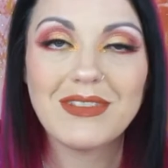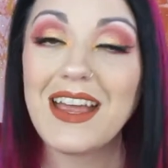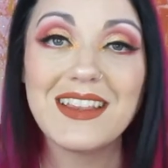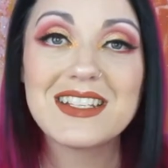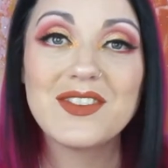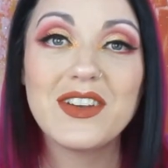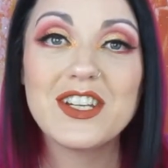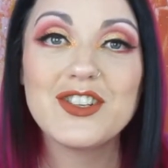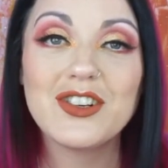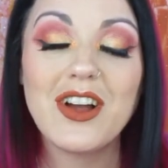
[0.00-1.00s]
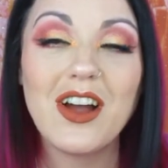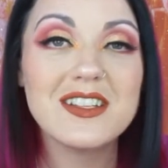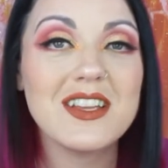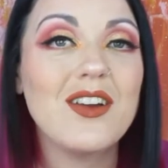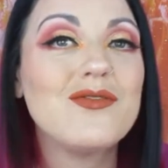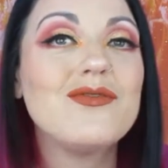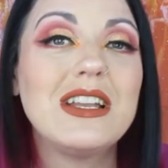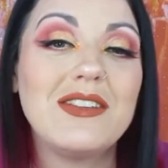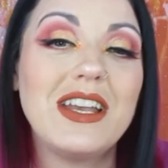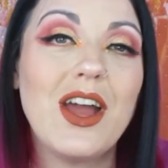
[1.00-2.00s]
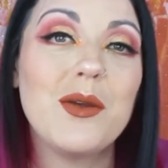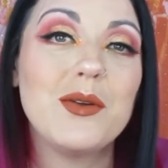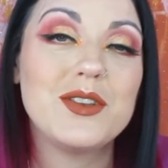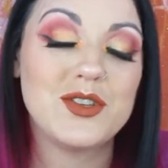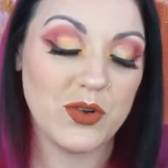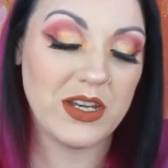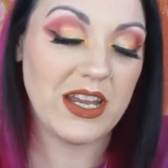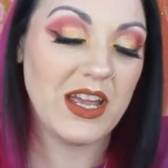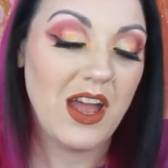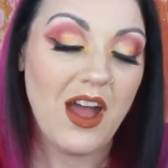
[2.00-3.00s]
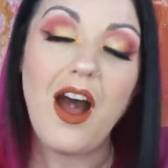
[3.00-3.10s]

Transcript: And that's the finished look guys. I really, really hope you enjoyed it.